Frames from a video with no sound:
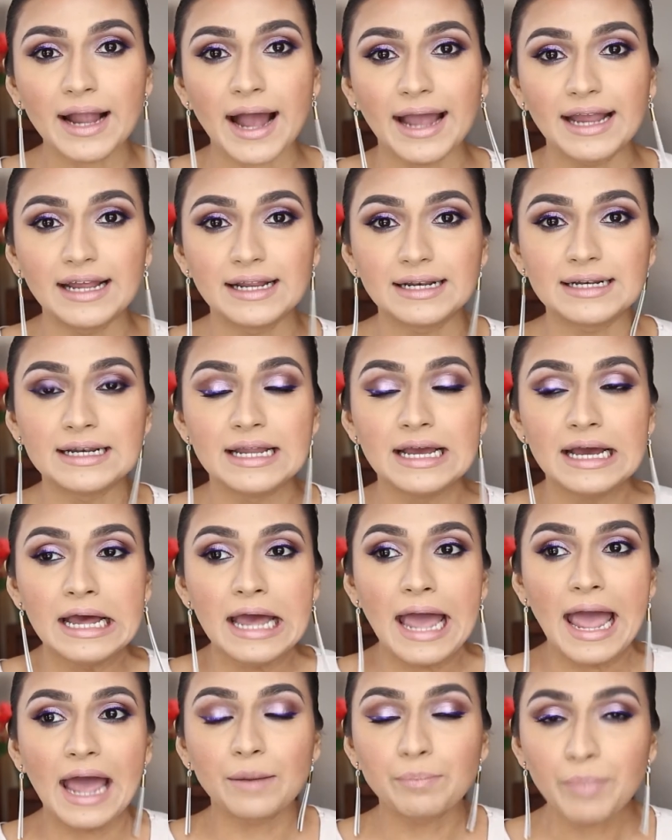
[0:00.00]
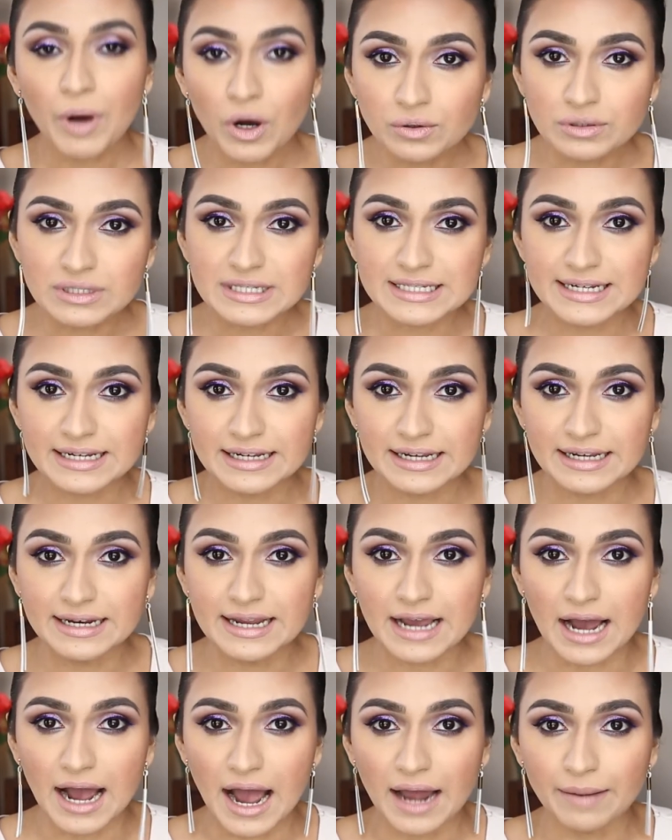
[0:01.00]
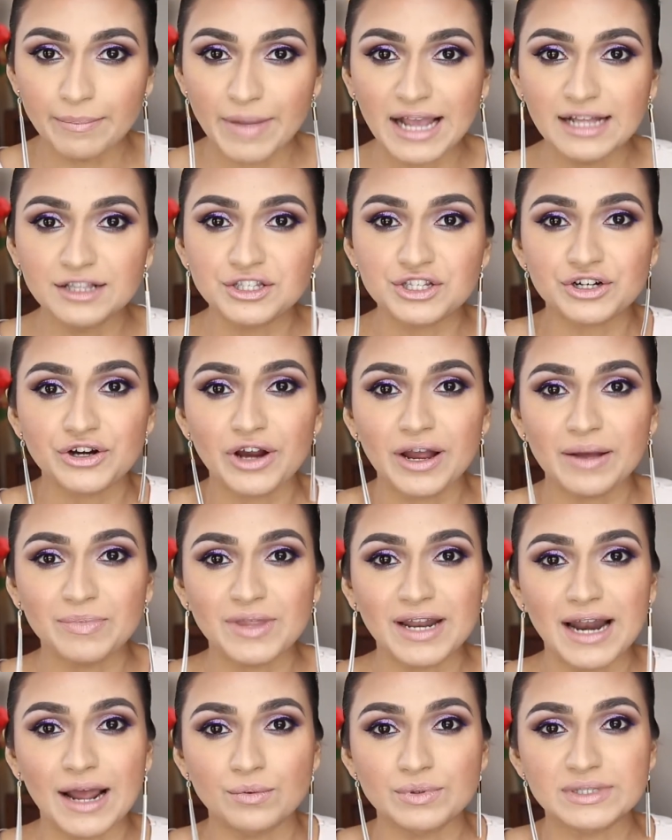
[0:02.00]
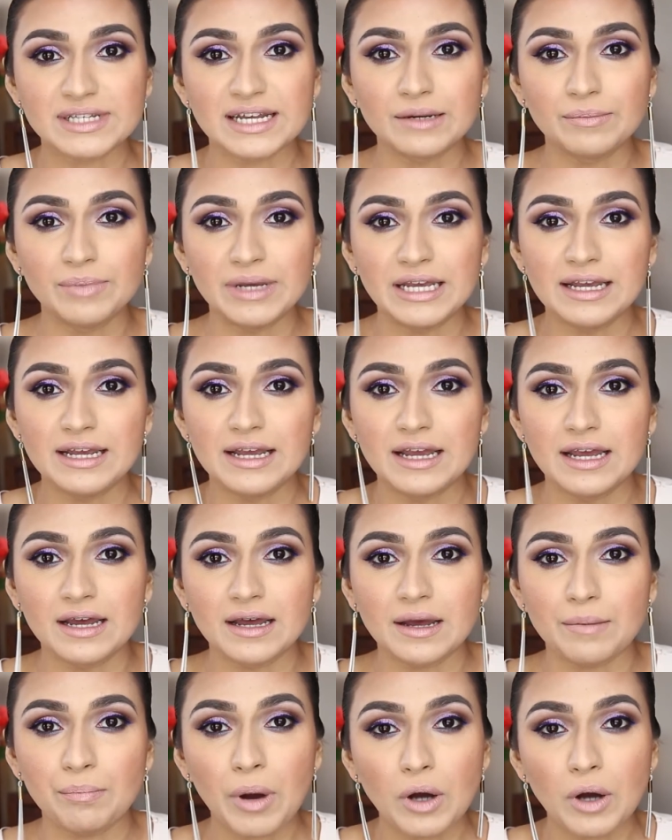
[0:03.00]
I had posted on my Instagram that I was going to be